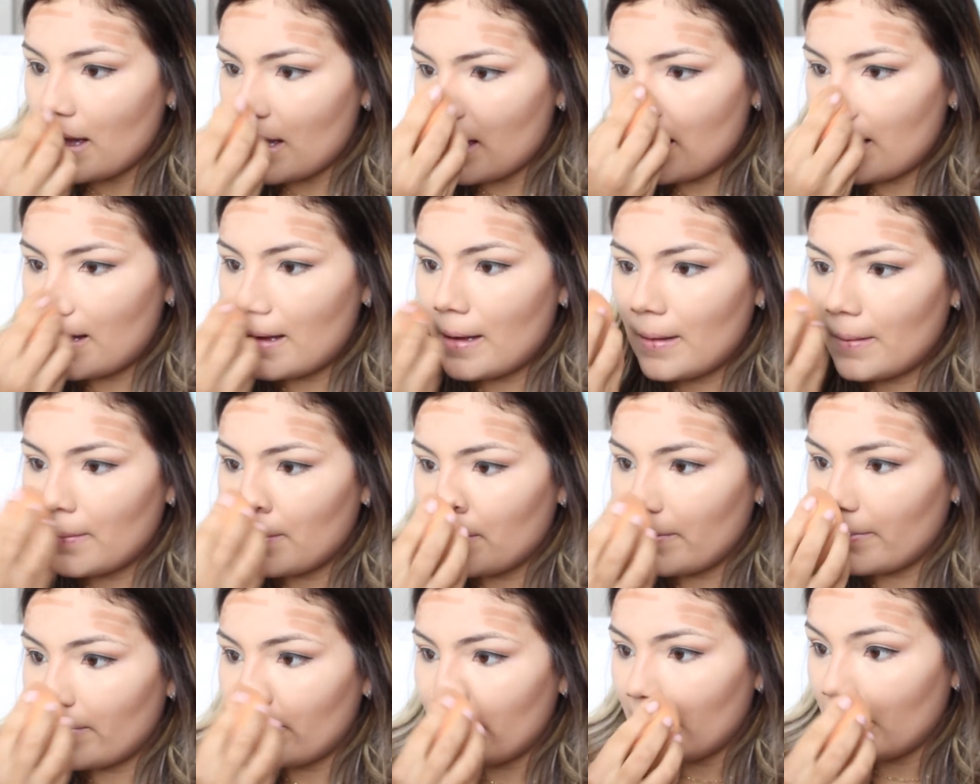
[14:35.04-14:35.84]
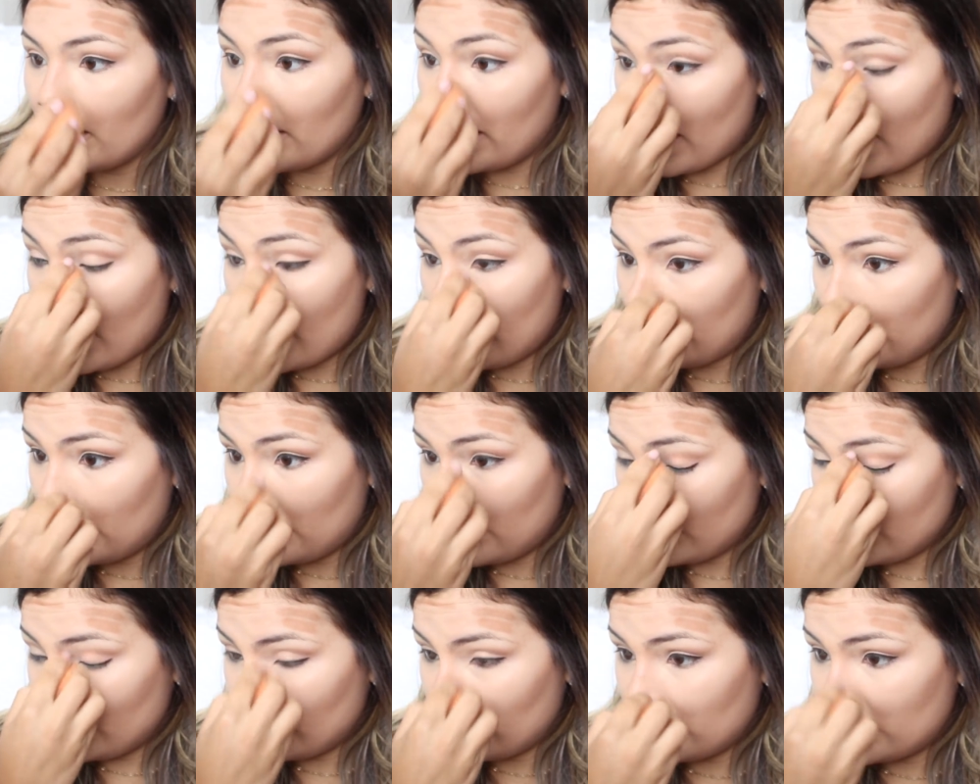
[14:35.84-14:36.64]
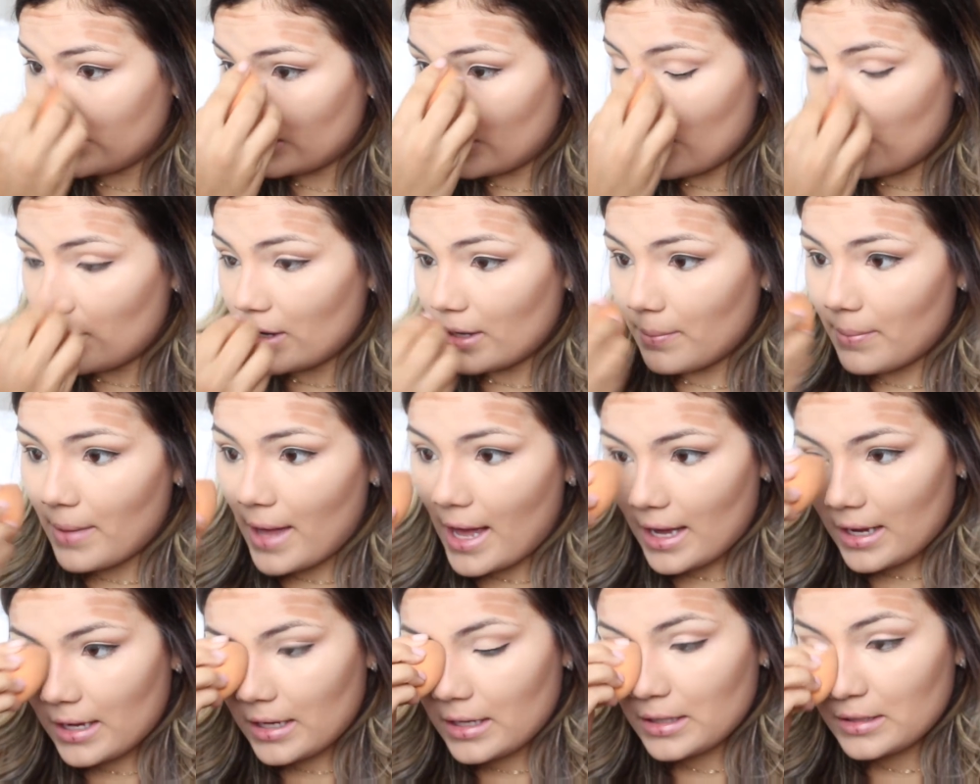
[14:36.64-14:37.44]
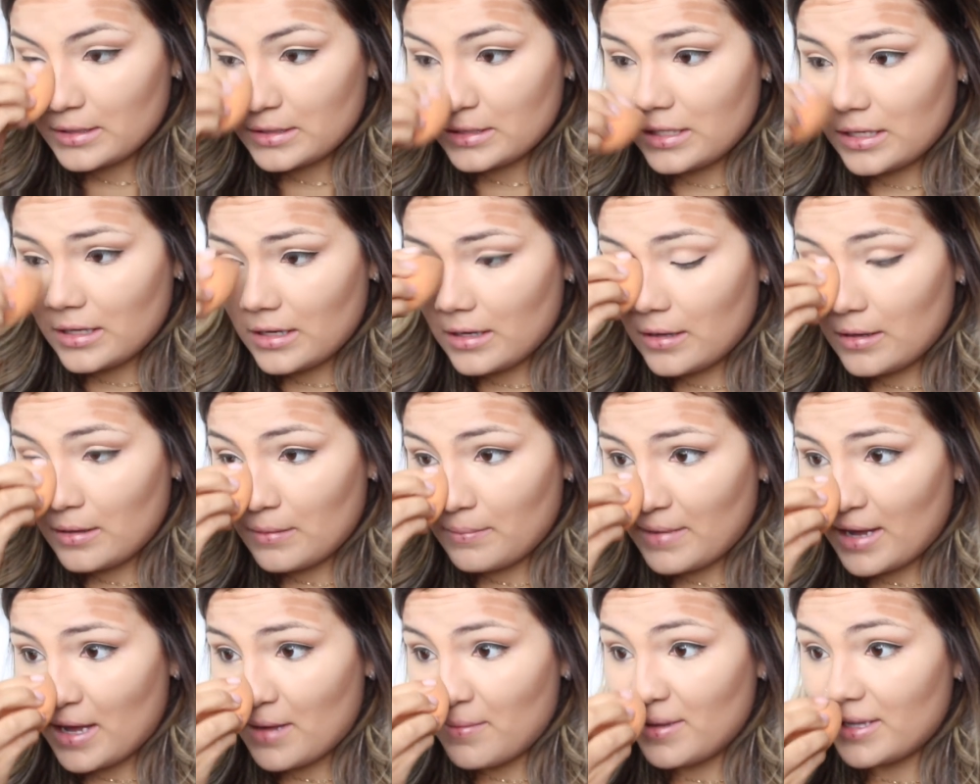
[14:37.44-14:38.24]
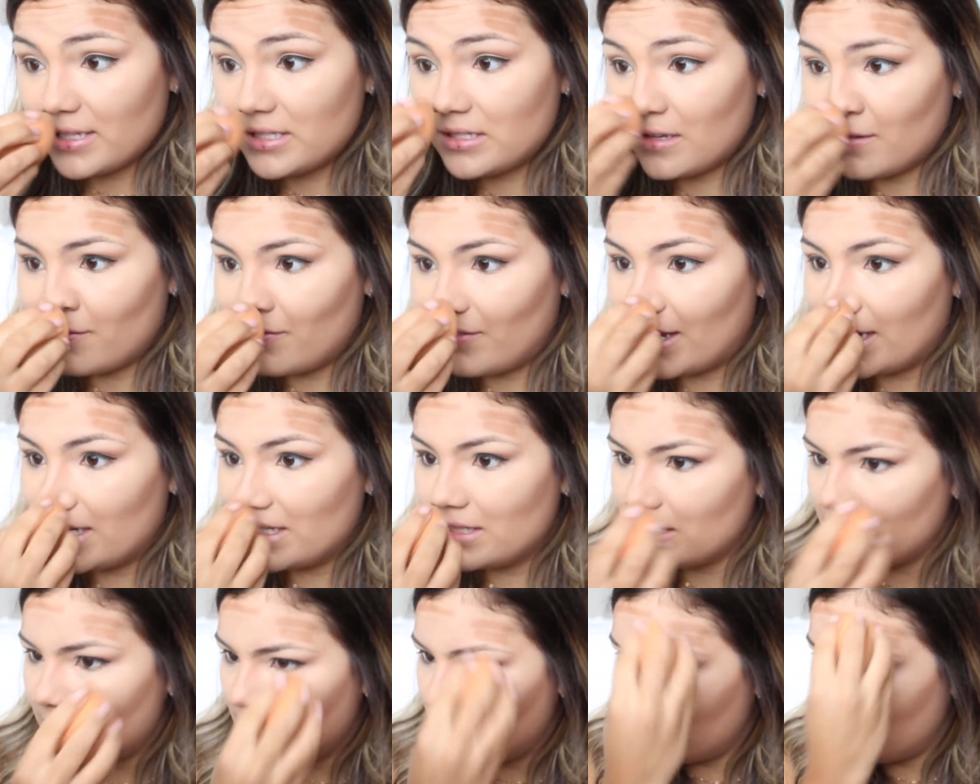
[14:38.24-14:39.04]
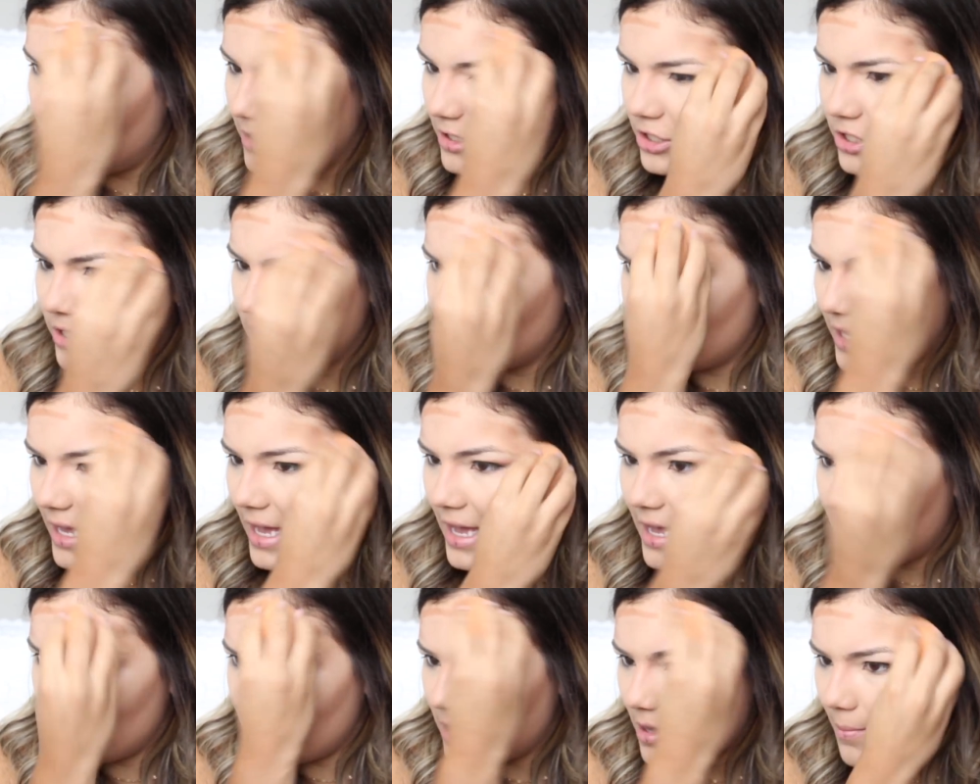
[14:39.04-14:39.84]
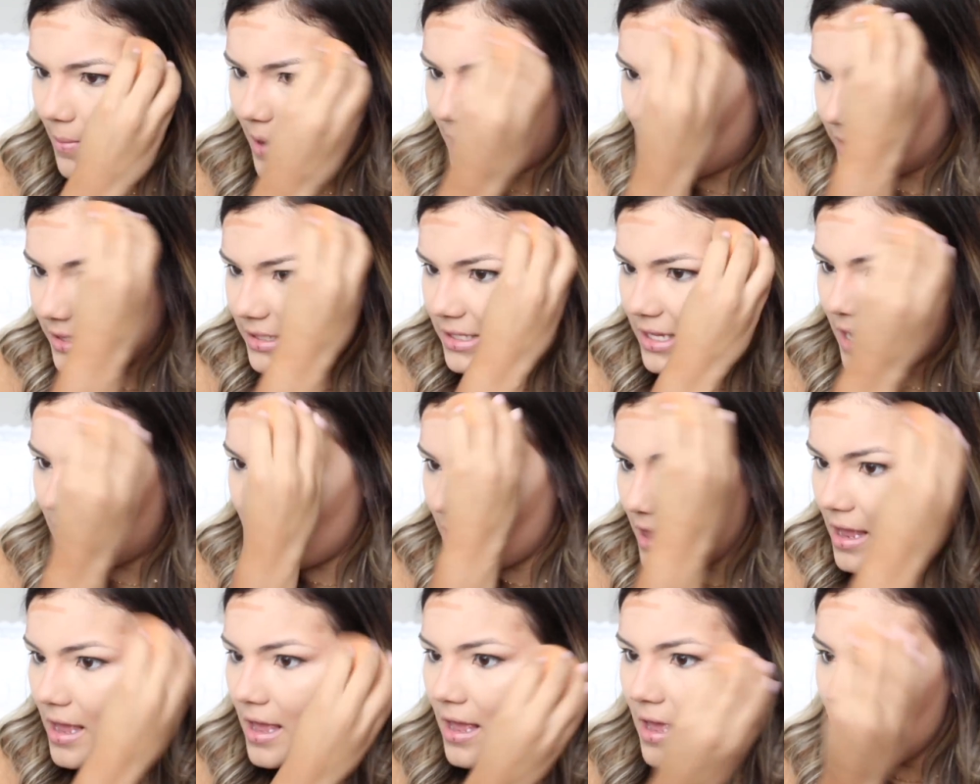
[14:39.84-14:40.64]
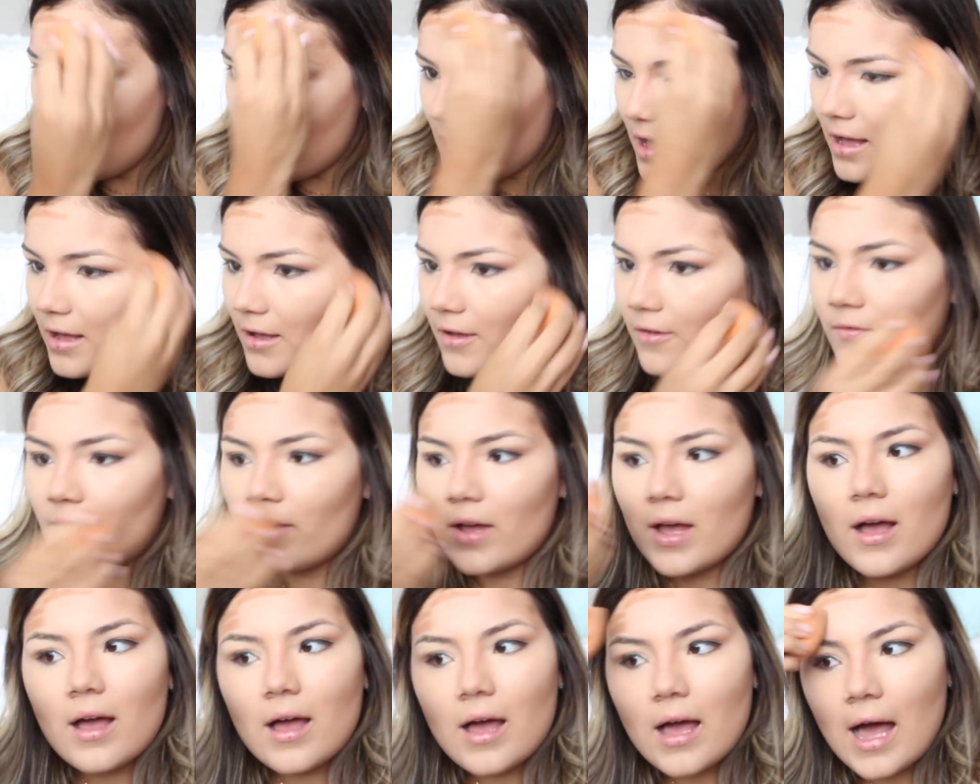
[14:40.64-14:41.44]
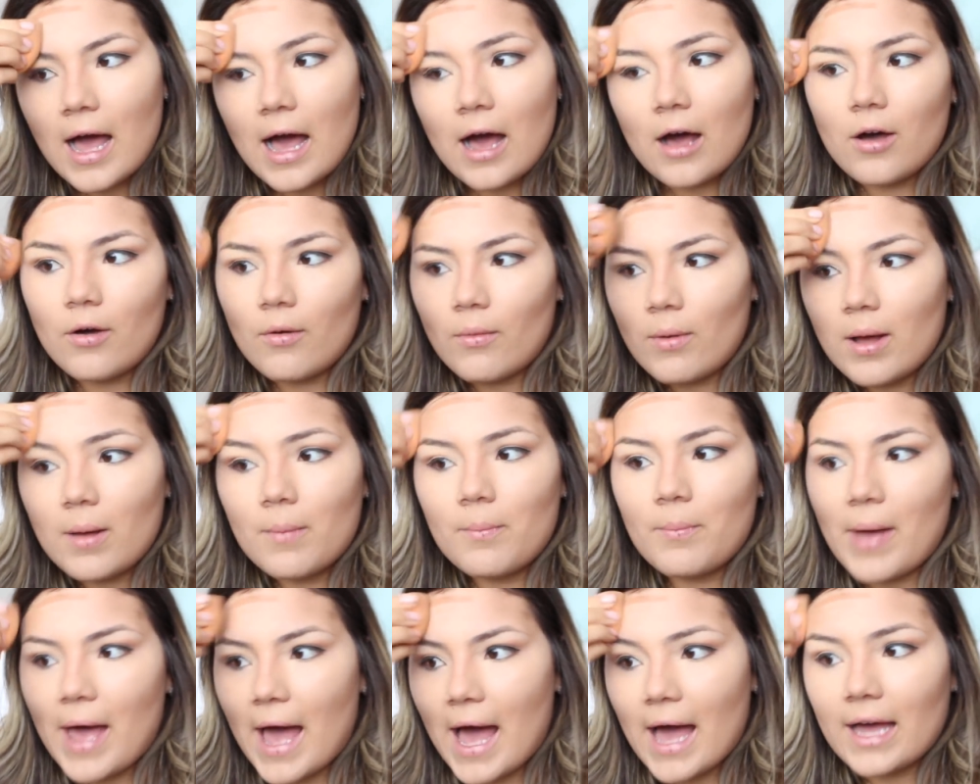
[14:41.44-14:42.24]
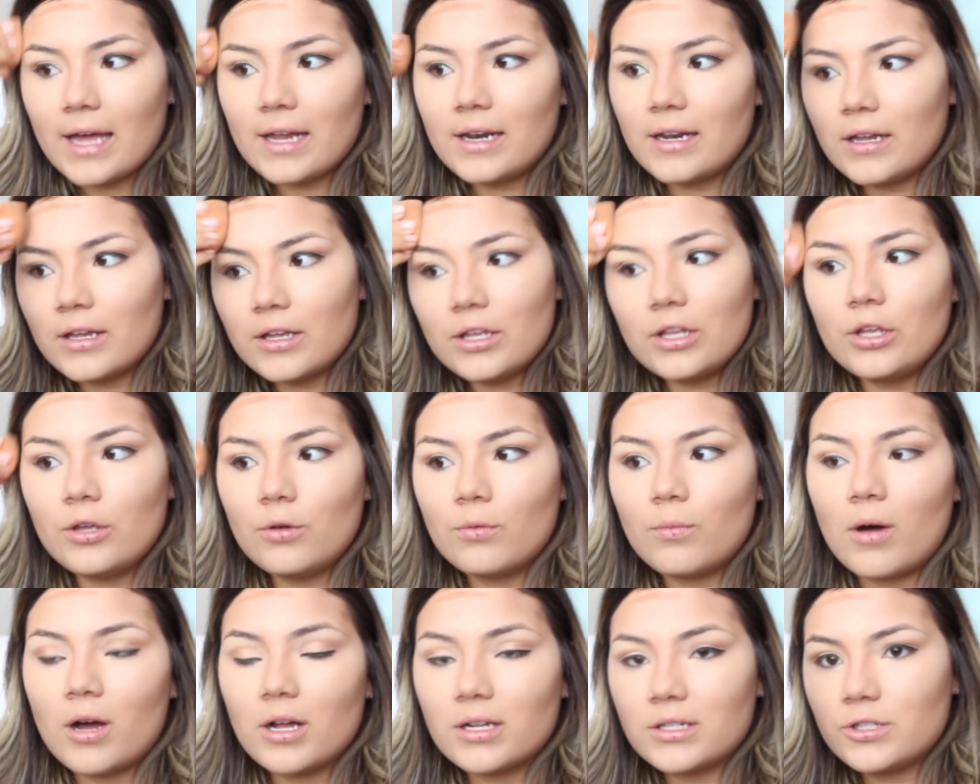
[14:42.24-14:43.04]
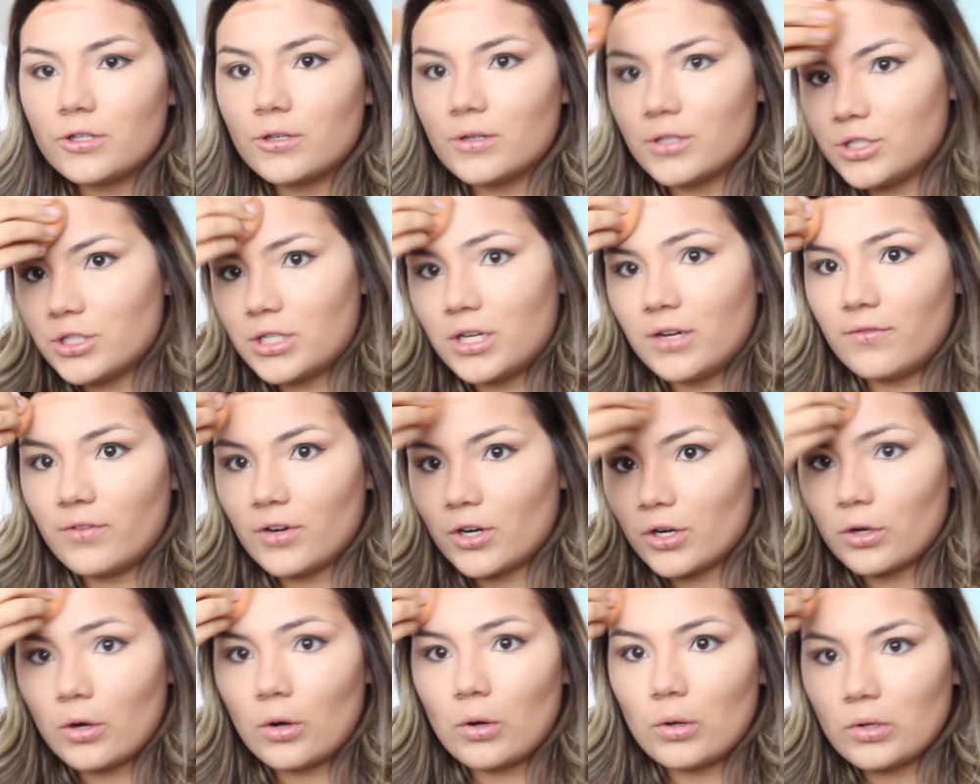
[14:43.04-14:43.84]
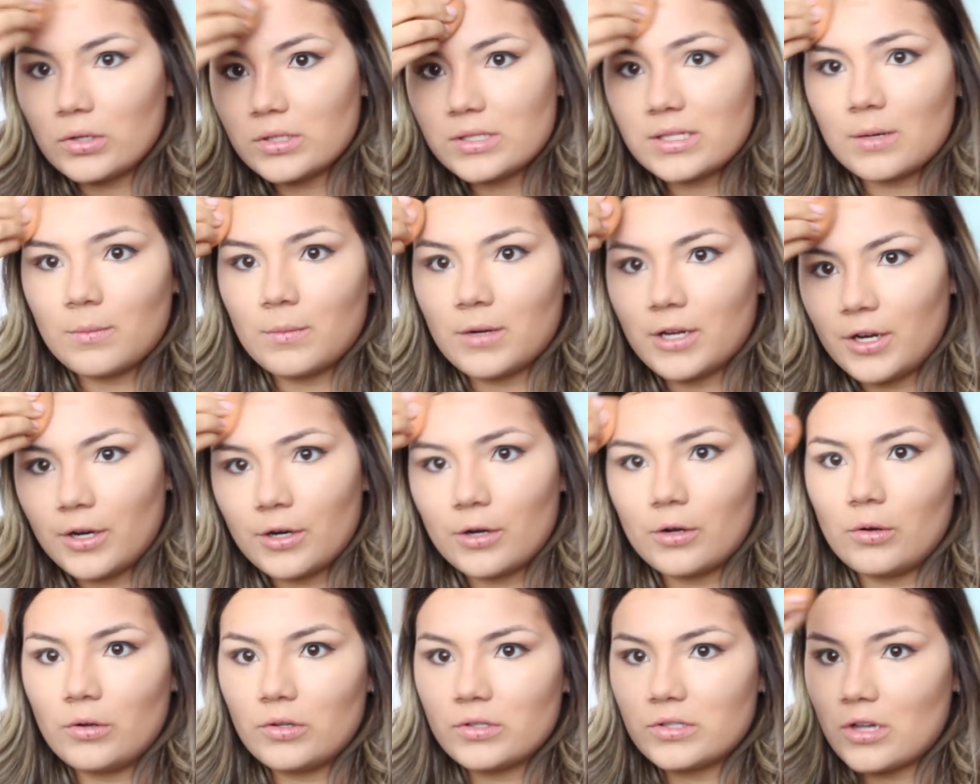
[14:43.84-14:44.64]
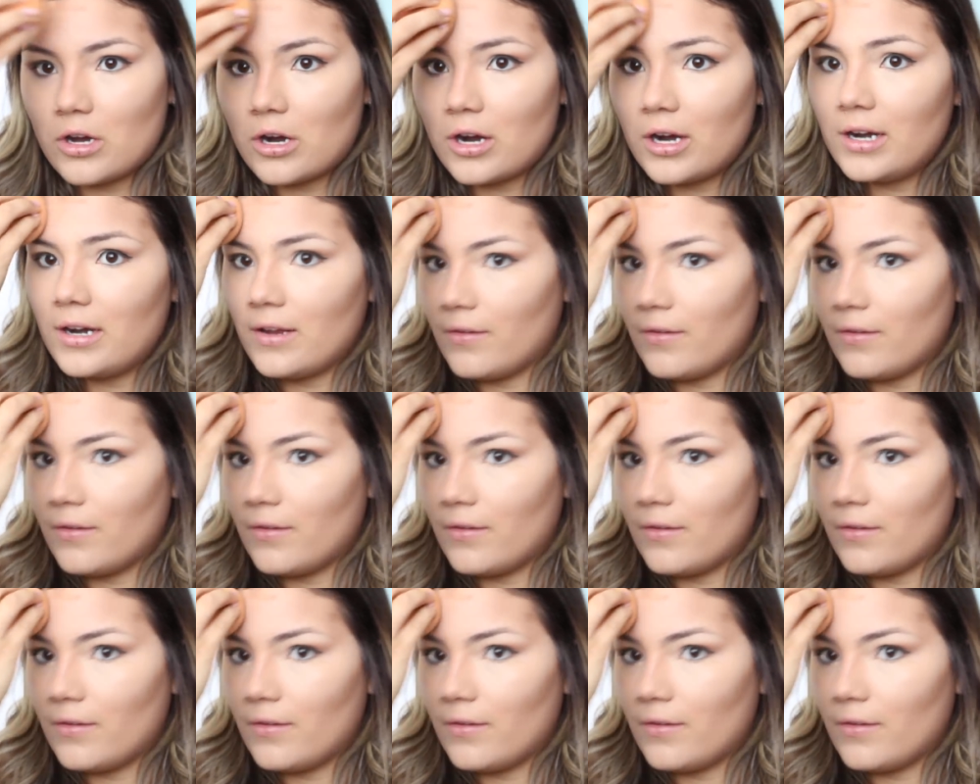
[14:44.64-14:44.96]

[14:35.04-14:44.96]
um, again, just going back to my best advice is to just get in the mindset of how bad you want to achieve your goals and what your goals are.